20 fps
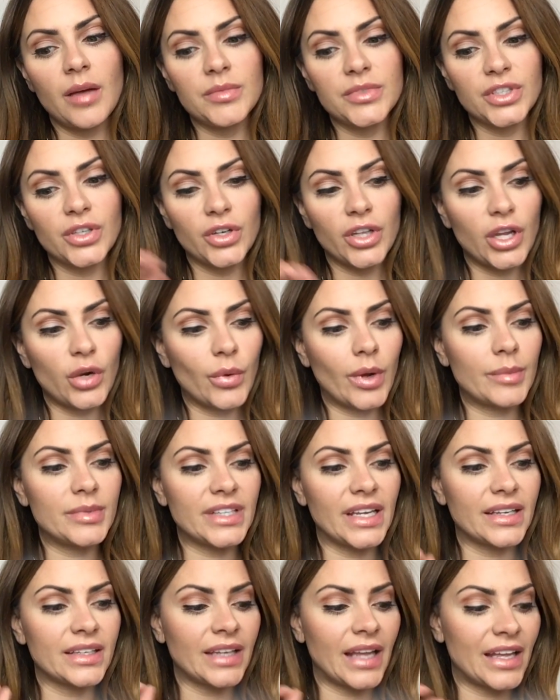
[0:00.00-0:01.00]
to go to their
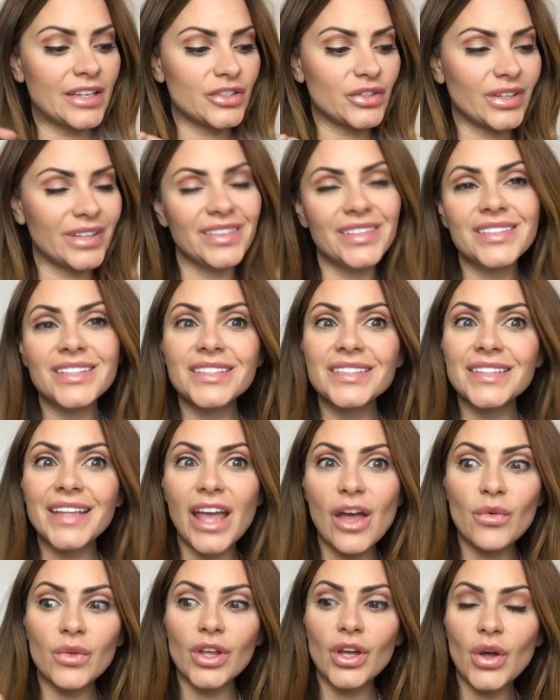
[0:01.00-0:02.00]
website and enter in the
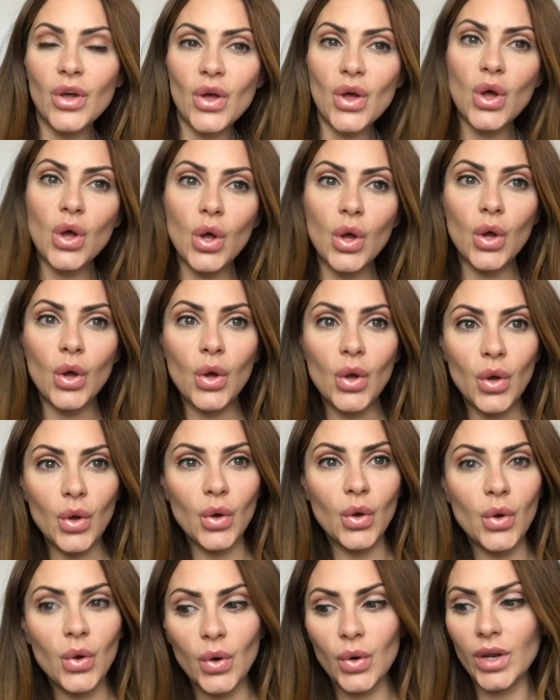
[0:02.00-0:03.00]
discount
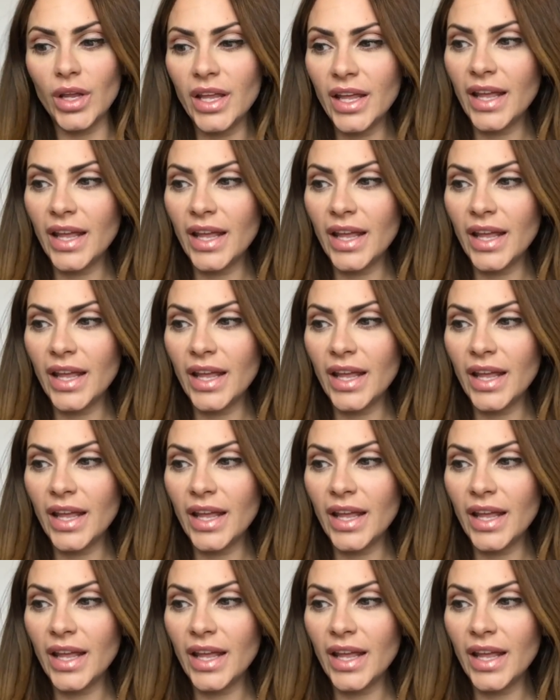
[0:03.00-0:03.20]
code.